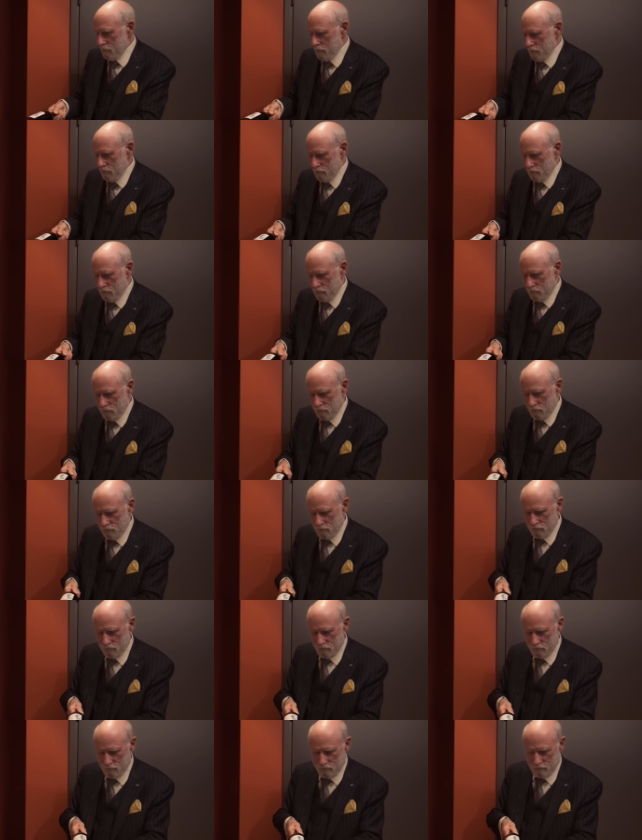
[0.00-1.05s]
Vint
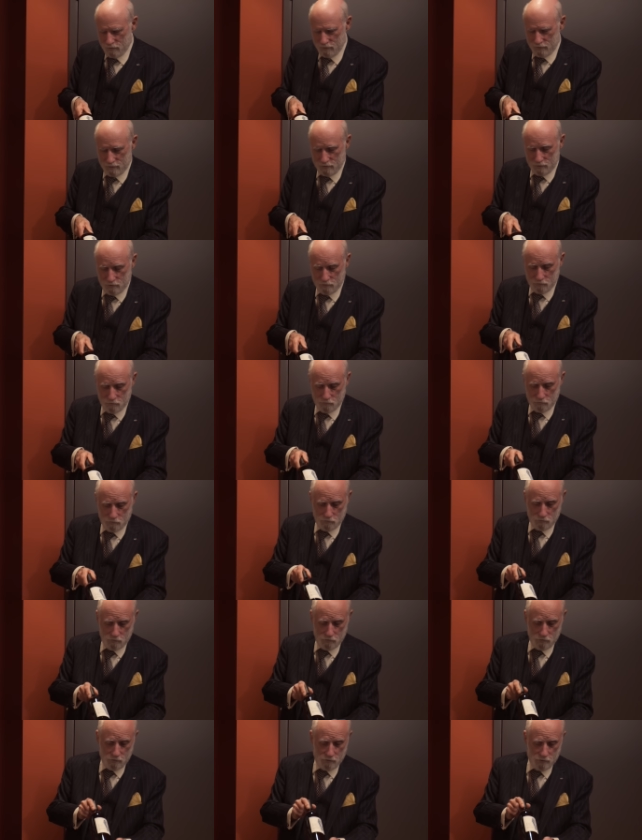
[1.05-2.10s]
and
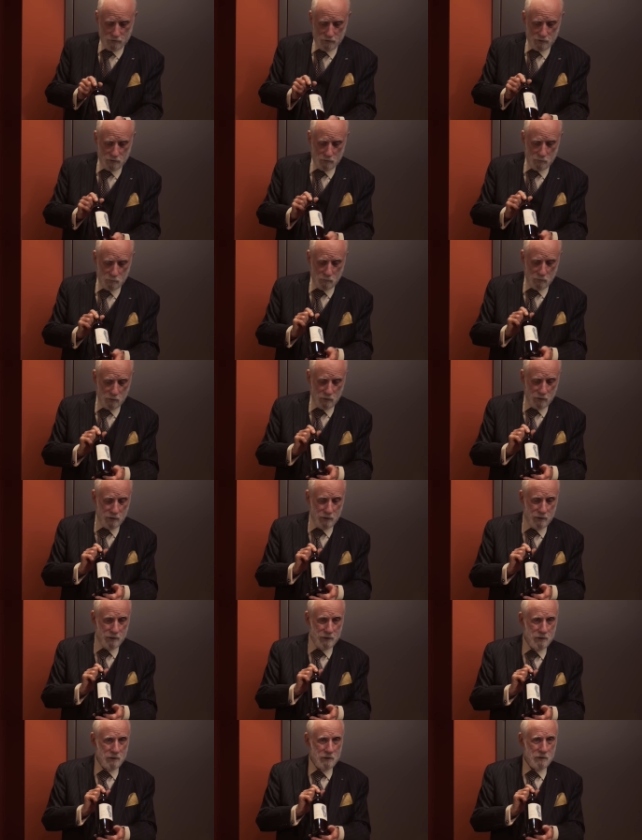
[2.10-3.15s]
a substantial
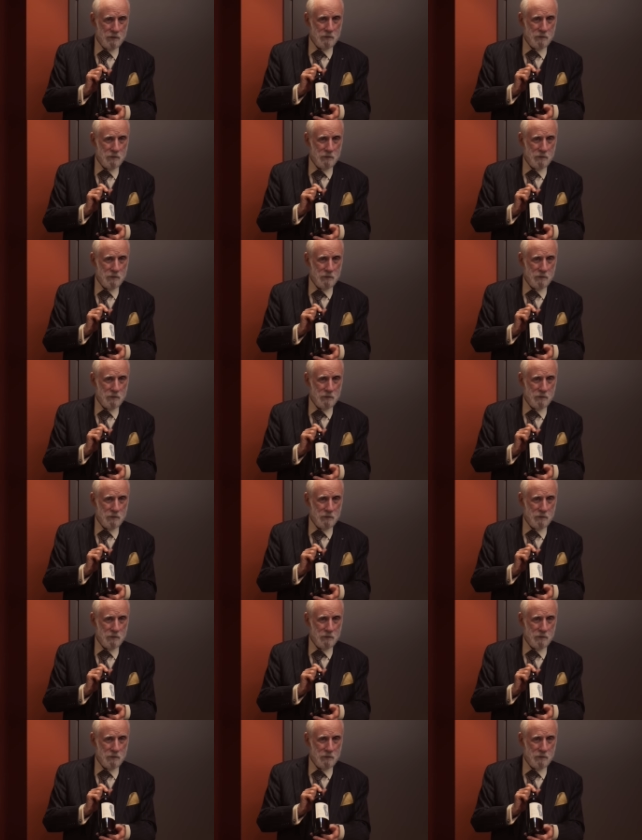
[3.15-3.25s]
number of other